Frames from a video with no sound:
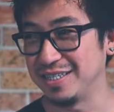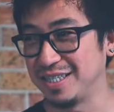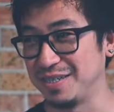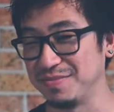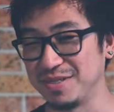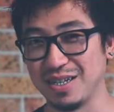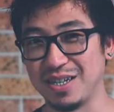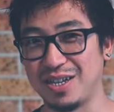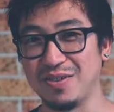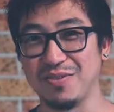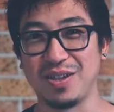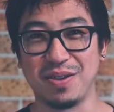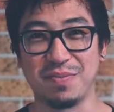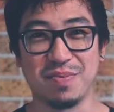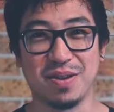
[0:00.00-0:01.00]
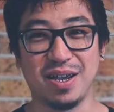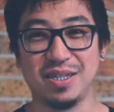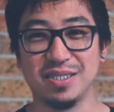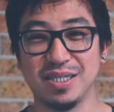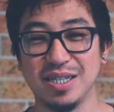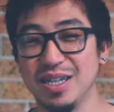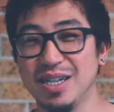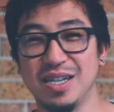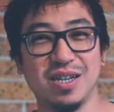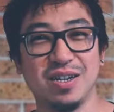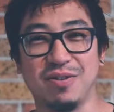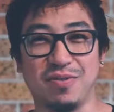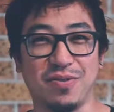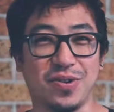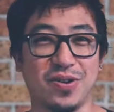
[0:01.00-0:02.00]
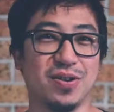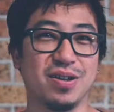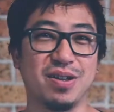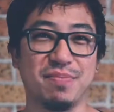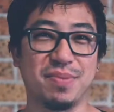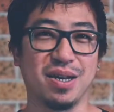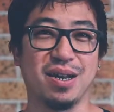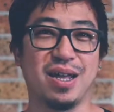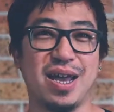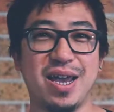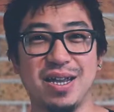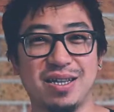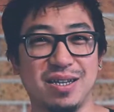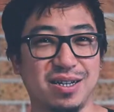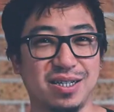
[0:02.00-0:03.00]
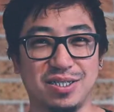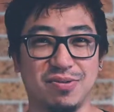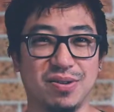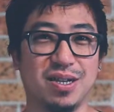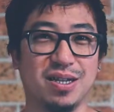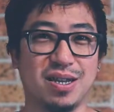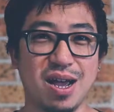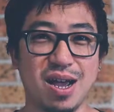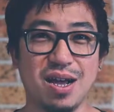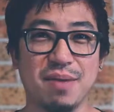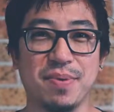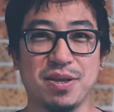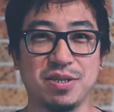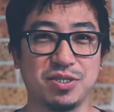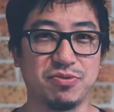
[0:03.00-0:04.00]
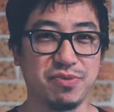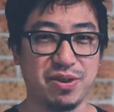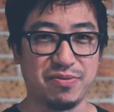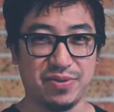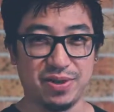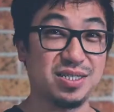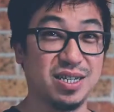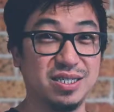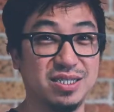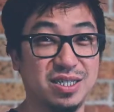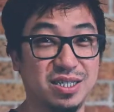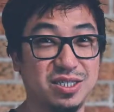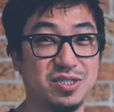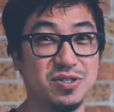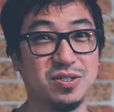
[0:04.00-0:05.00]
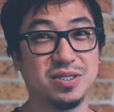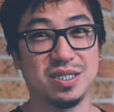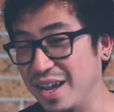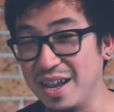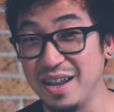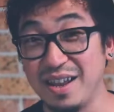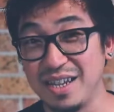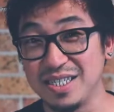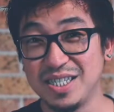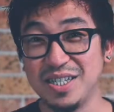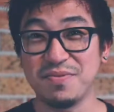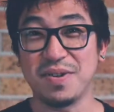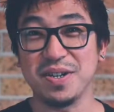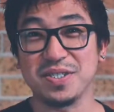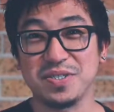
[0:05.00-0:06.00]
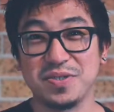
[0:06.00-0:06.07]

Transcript: seems like the only place. We got there a bit late, and it's already dark because we went for the sunset shots. And next to the race